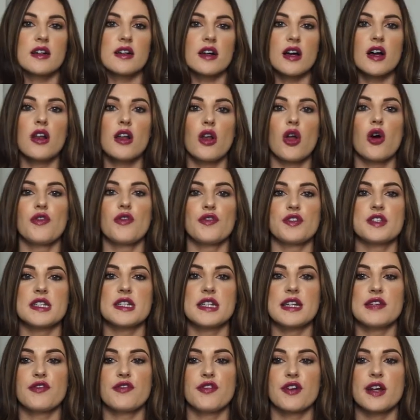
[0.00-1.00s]
a lot for
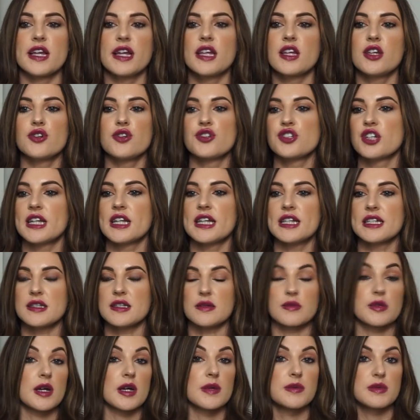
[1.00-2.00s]
delivery, usually
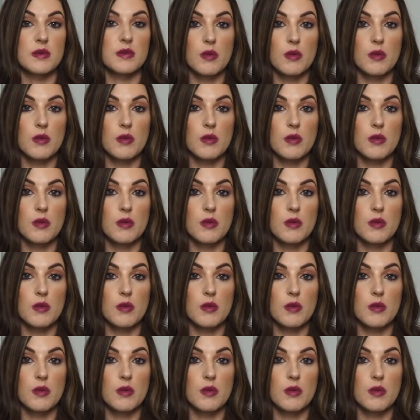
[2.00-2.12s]
sometimes